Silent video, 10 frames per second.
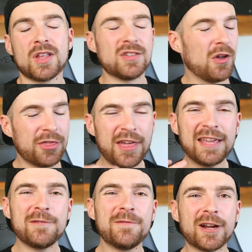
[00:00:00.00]
So,
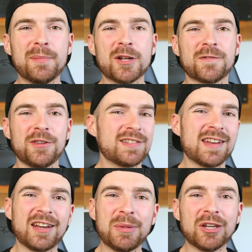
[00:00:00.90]
thank you very much for
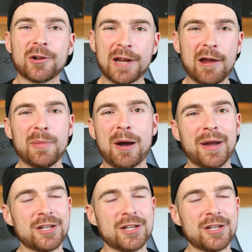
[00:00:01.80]
listening to me nerd out about my